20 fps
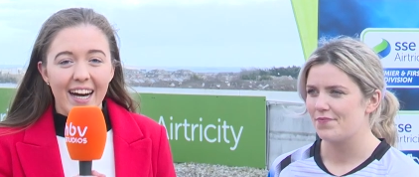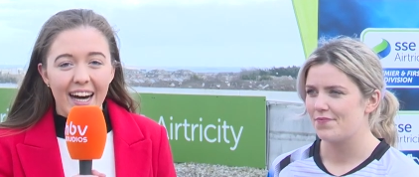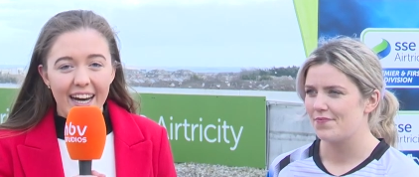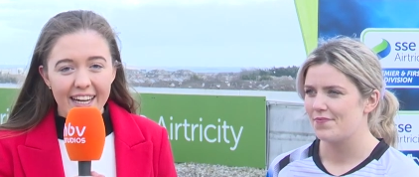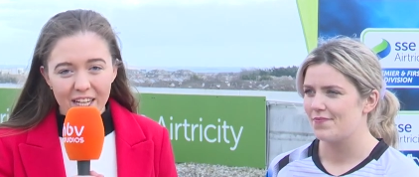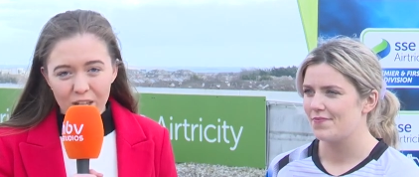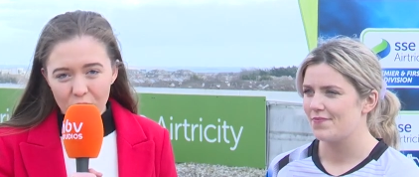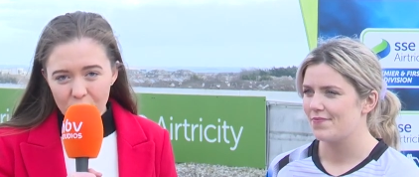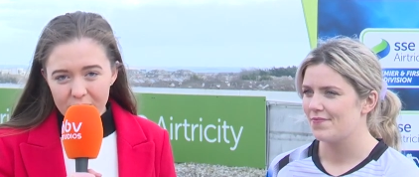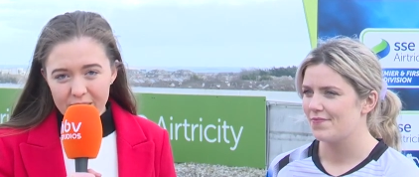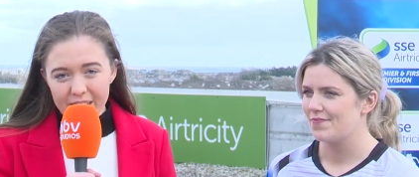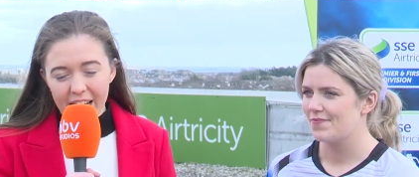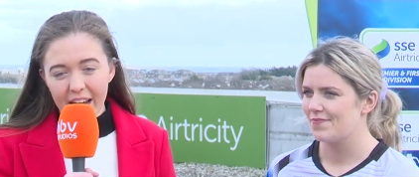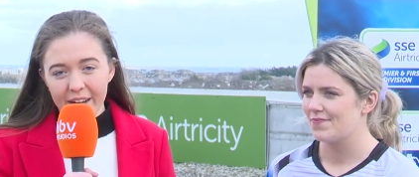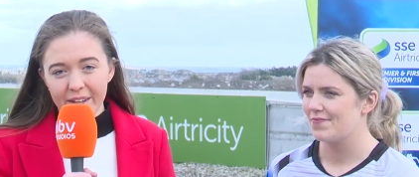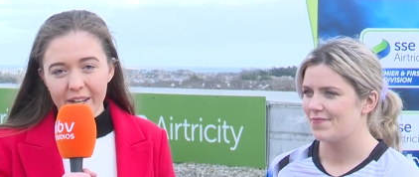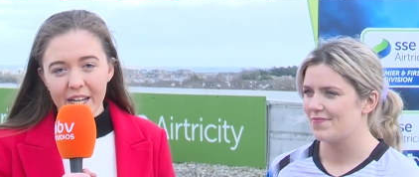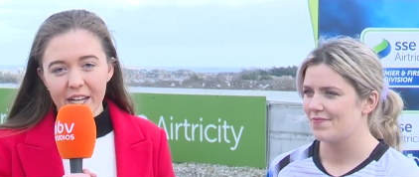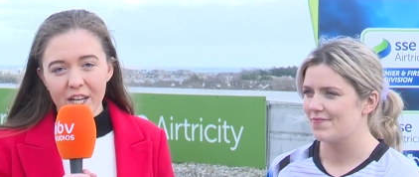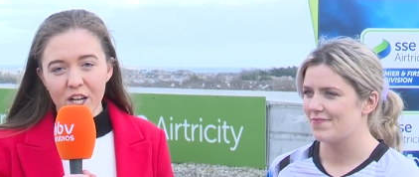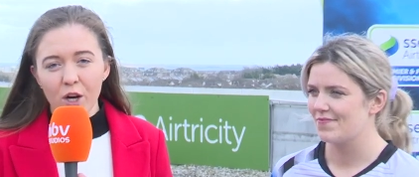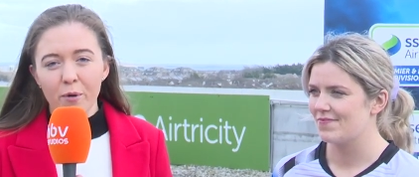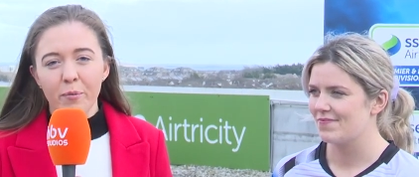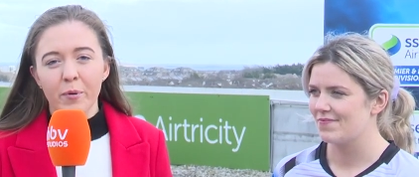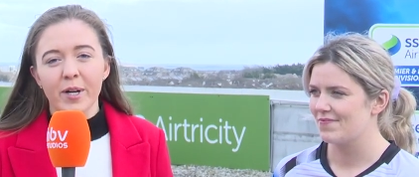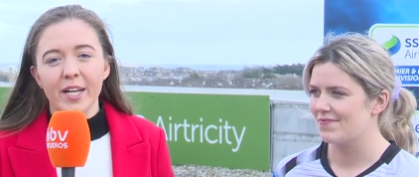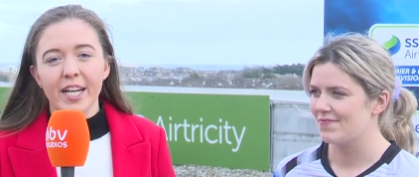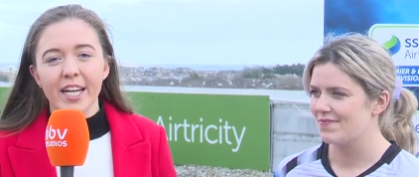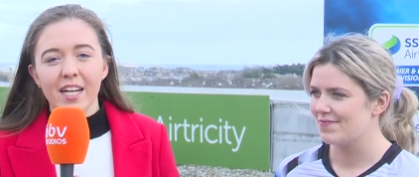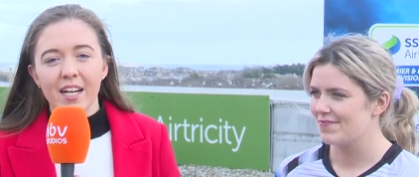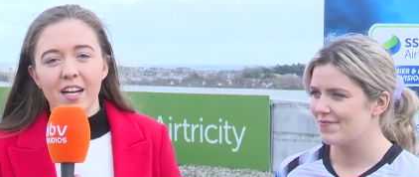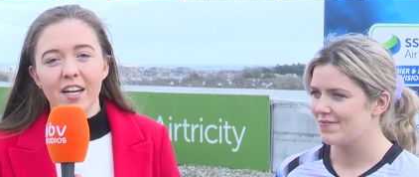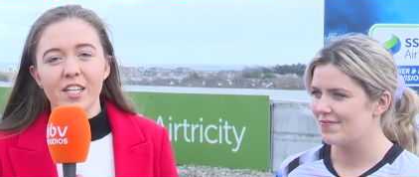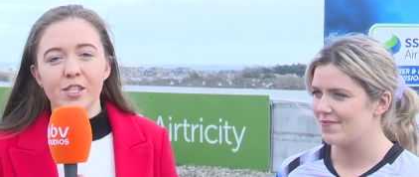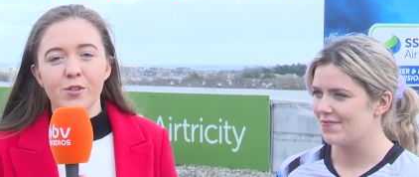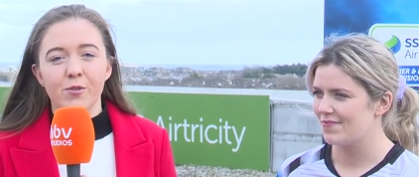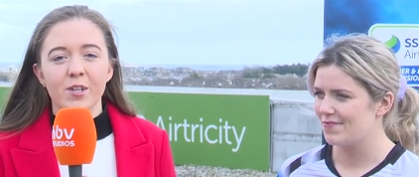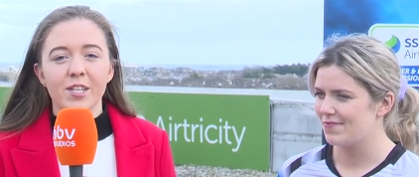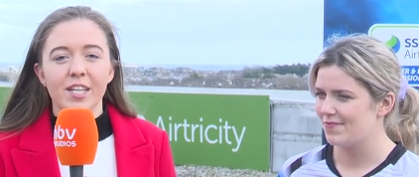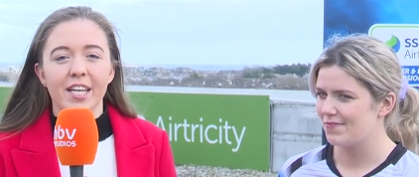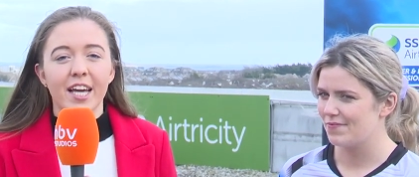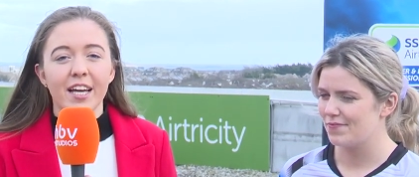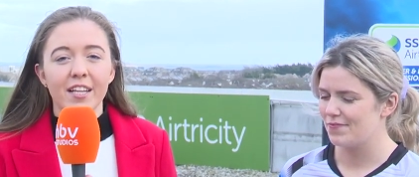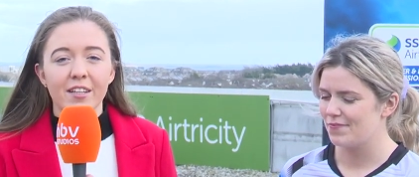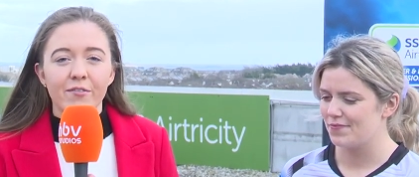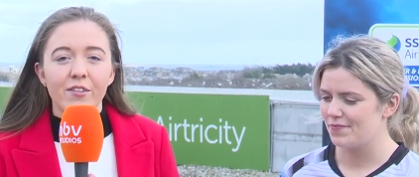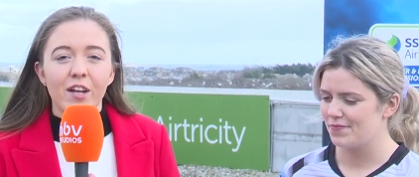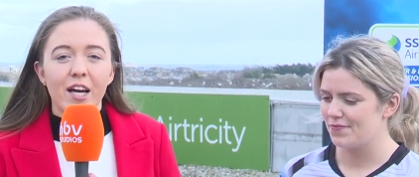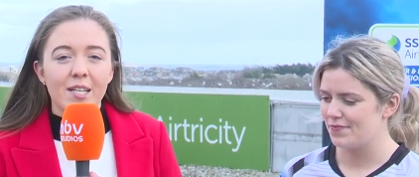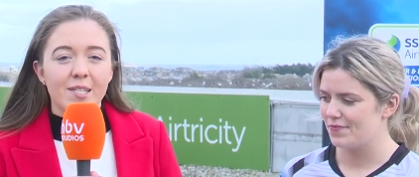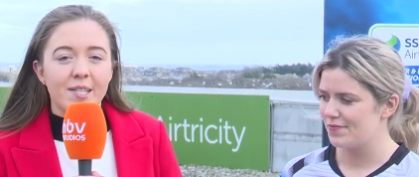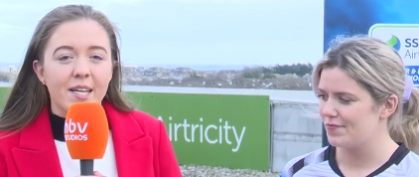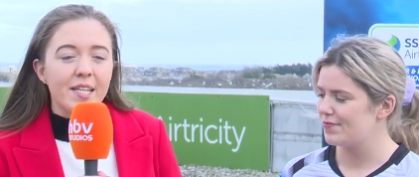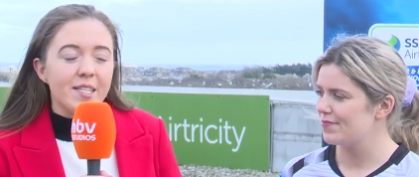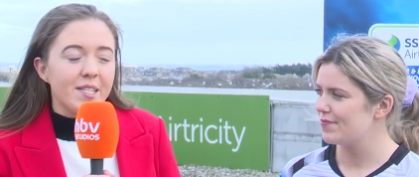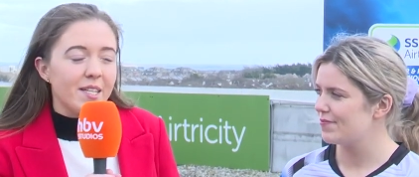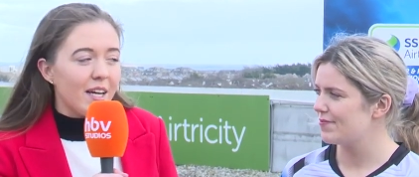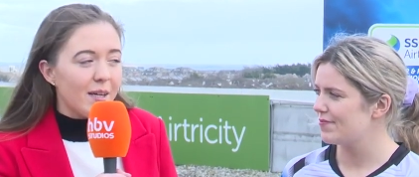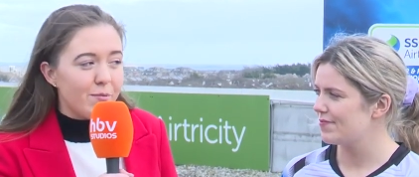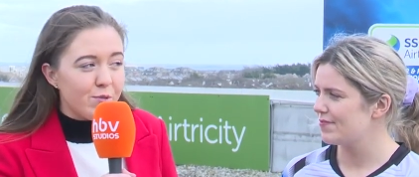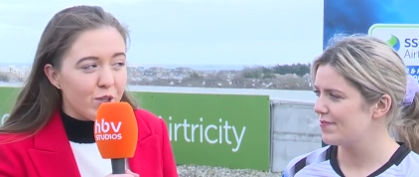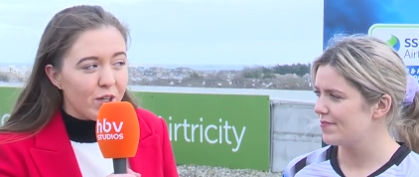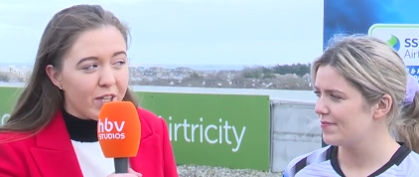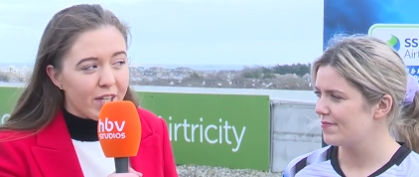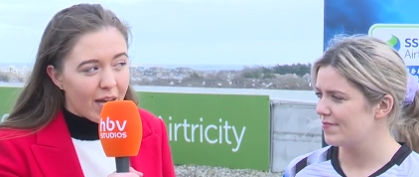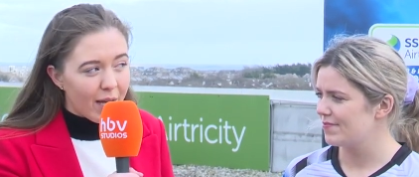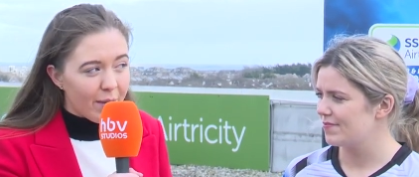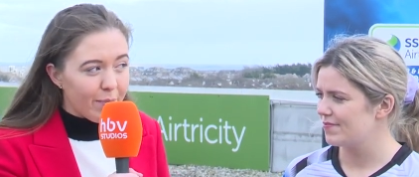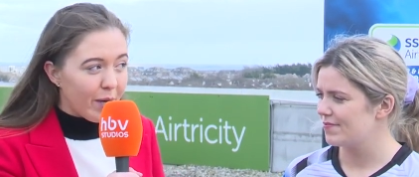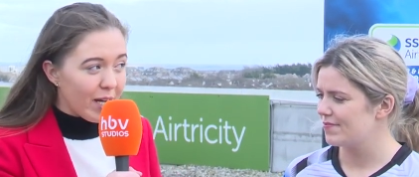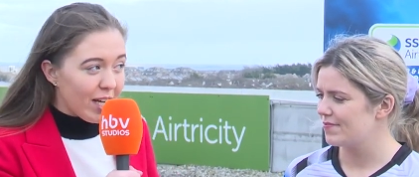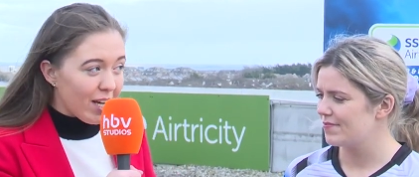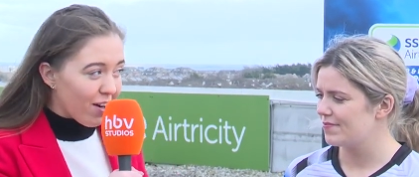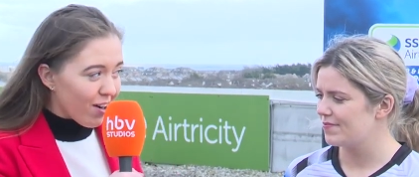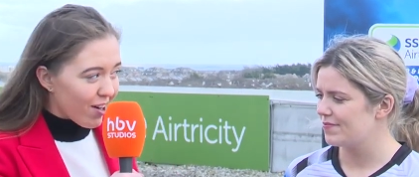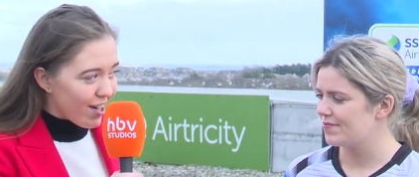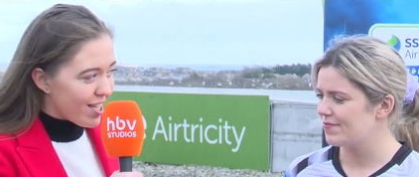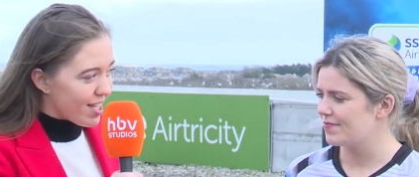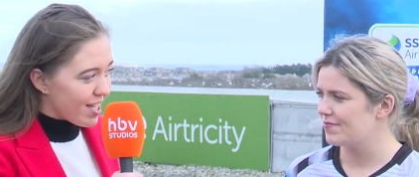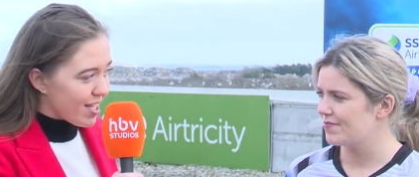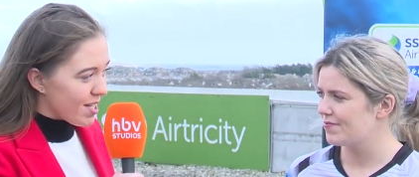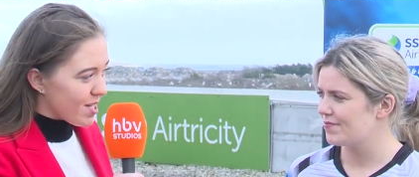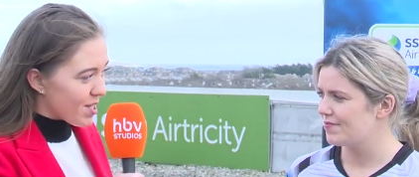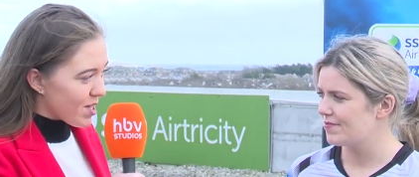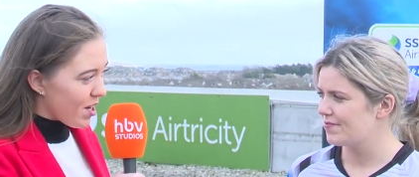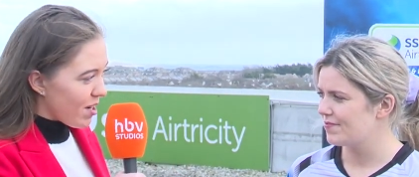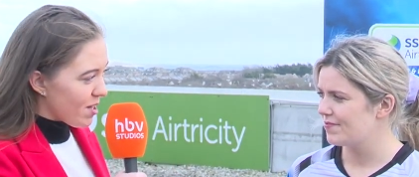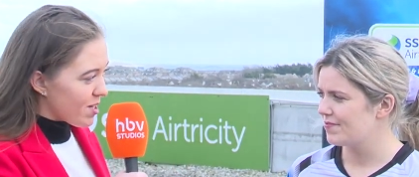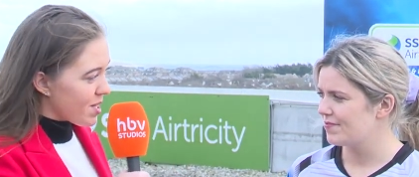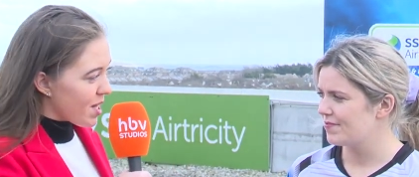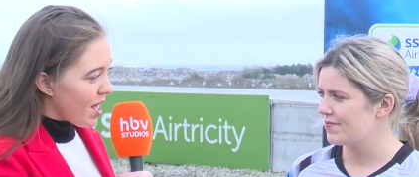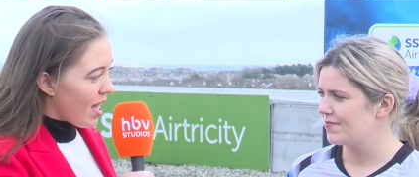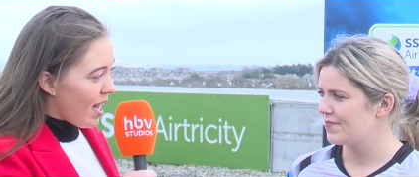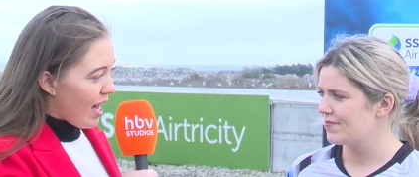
Speaker 1: Athlone Town had an upward incline toward the end of last season. I'm joined now by Laurie to discuss.